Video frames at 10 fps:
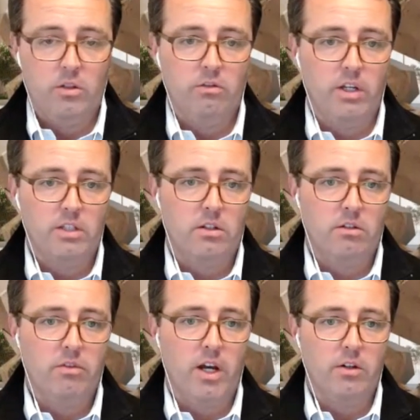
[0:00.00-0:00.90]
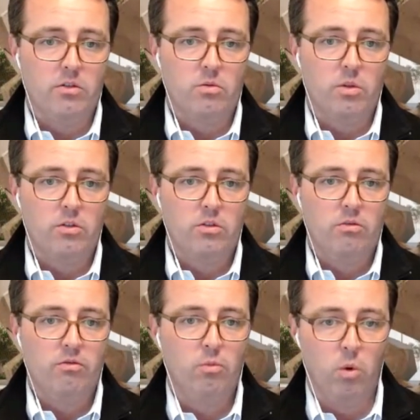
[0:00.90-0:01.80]
to invest in founders with
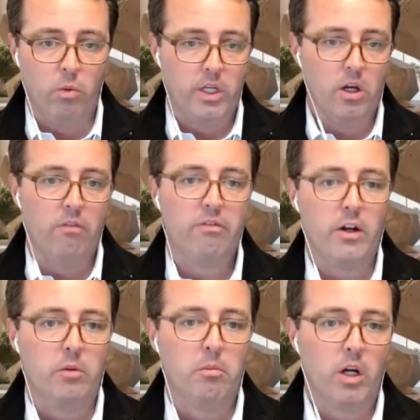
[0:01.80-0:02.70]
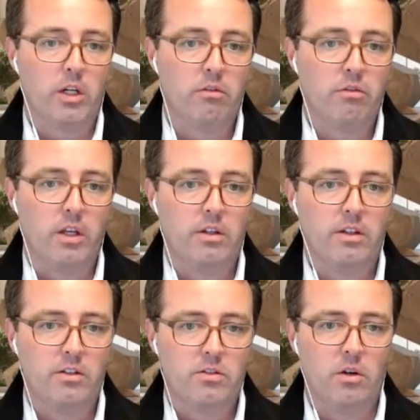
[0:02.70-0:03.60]
what we call founder market fit.
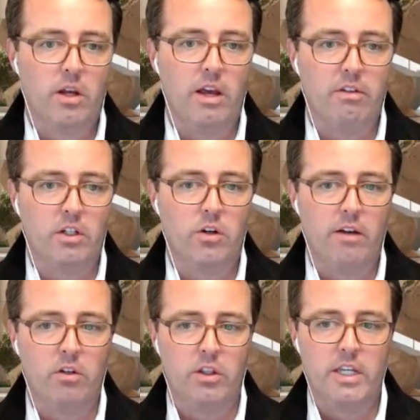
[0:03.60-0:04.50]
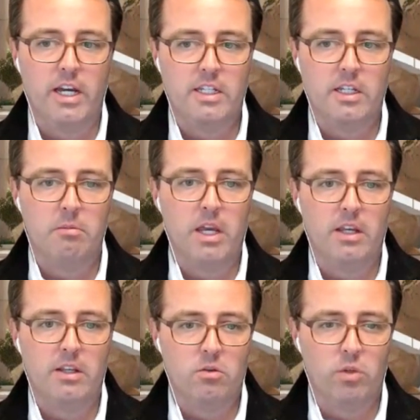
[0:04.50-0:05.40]
And so having traveled the idea
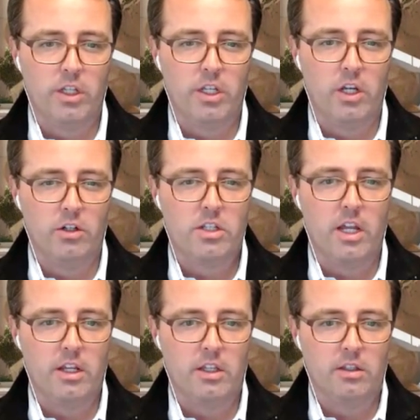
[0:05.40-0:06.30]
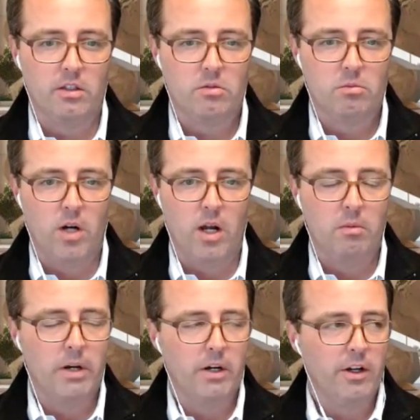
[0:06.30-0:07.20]
maze and really understanding this
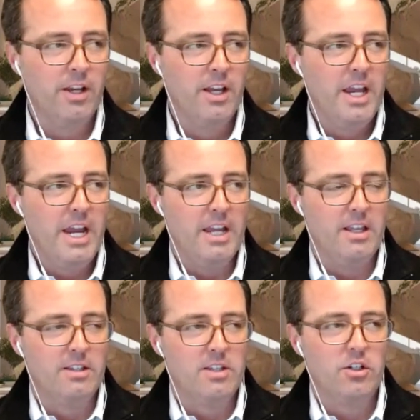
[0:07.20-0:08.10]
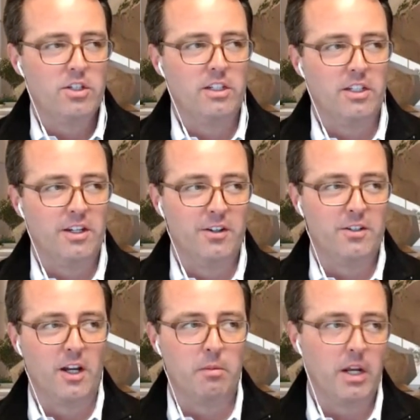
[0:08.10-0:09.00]
problem area, it's interesting to hear you
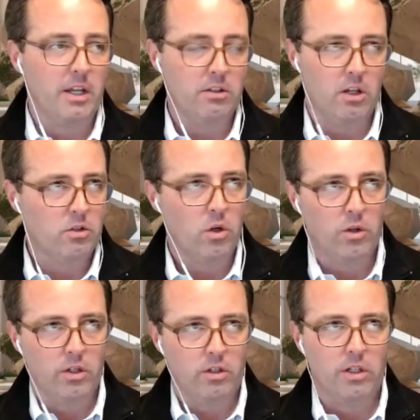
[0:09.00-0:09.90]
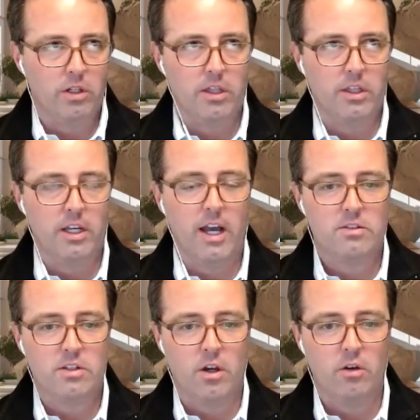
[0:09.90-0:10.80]
talk about it. I totally agree on the
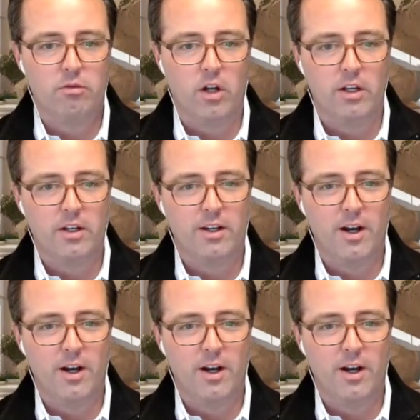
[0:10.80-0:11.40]
ICO front,